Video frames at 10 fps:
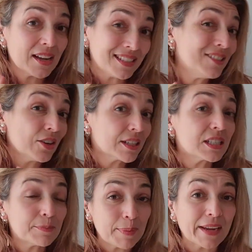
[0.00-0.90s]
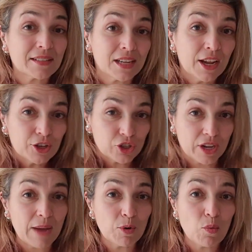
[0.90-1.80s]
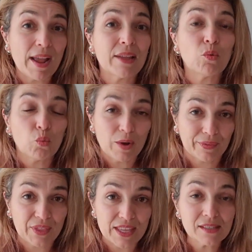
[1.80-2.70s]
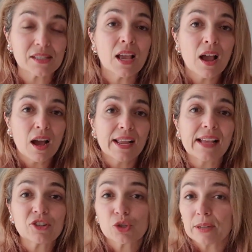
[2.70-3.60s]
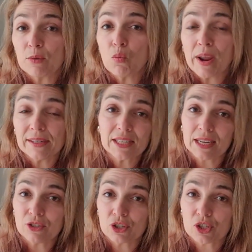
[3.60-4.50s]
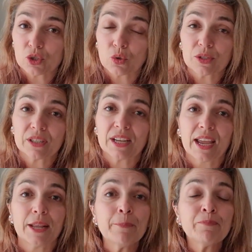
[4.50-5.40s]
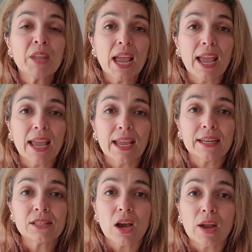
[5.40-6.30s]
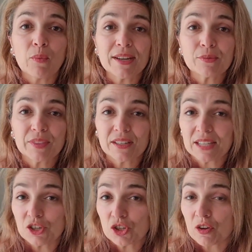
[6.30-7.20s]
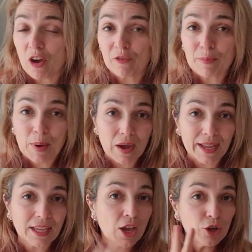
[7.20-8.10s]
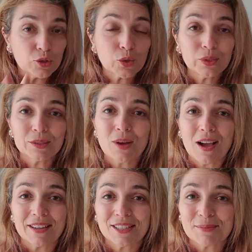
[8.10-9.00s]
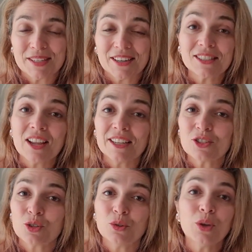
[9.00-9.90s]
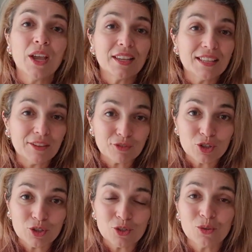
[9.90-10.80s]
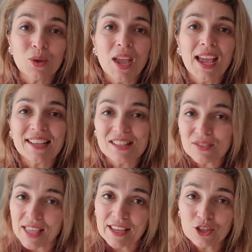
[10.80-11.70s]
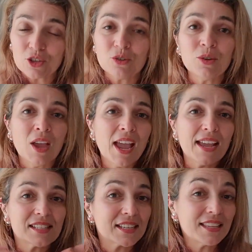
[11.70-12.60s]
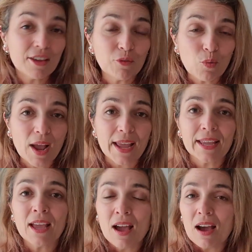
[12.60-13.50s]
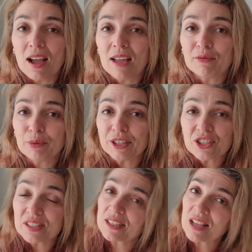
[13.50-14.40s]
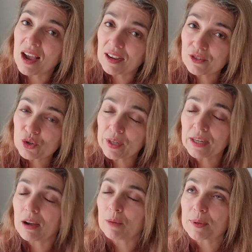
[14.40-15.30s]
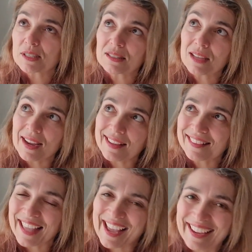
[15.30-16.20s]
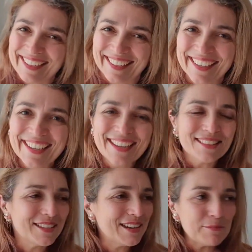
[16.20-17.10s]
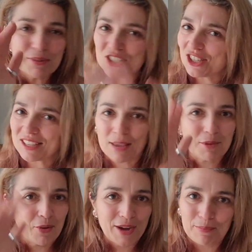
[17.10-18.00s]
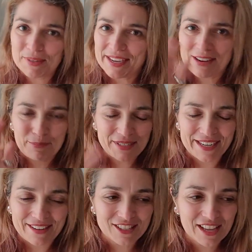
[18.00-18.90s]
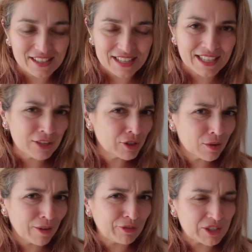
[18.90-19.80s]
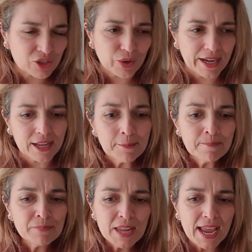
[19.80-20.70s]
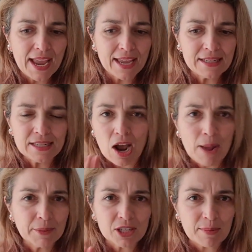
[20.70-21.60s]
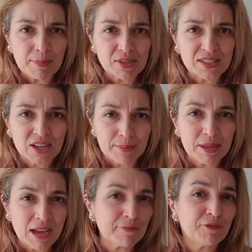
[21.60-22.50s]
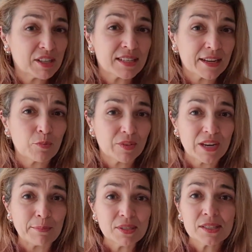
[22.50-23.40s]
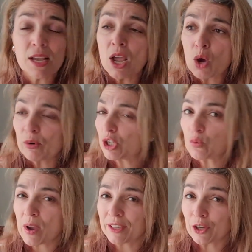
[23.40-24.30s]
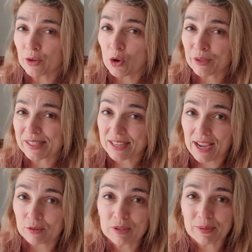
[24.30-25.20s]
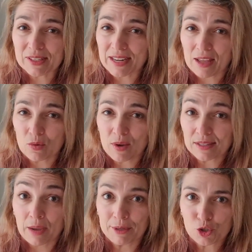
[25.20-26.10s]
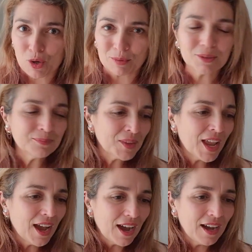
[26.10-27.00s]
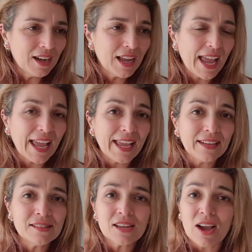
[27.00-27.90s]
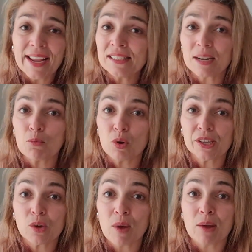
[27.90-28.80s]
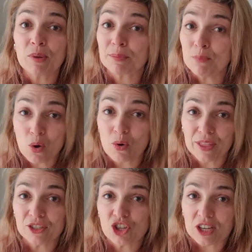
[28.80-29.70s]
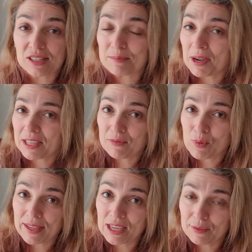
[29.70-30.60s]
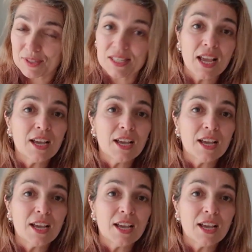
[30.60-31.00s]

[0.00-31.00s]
I did not expect to come away with this. I actually went into store today, and I went with the intention of buying two little items that I'd like to give to you as a thank you, as a giveaway. I have reached 600. I hope I stay at that. The numbers just keep going up and down, up and down. It's actually quite frustrating. And I'm the type of person that I become fixated with numbers, which is why I don't own scales, because then otherwise I'm in trouble. And I ended up walking away with more than just my giveaway gifts.